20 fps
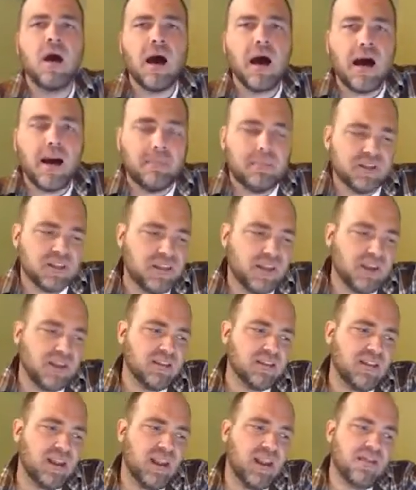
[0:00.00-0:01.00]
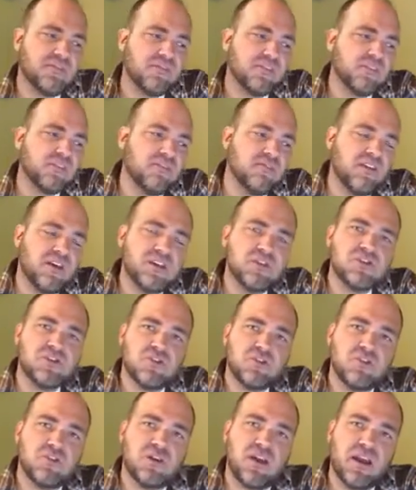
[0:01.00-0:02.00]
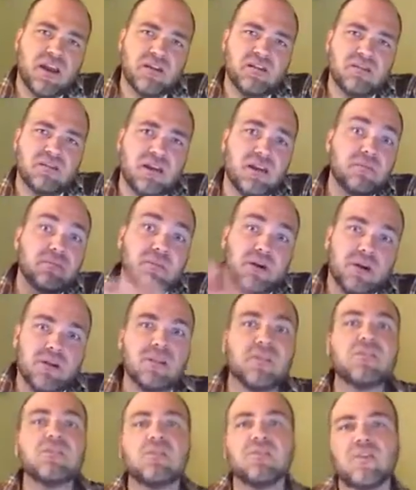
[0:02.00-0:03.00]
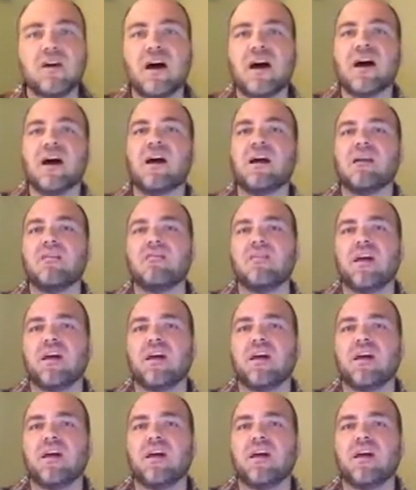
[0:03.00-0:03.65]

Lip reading: But they have this adventure and barely survive,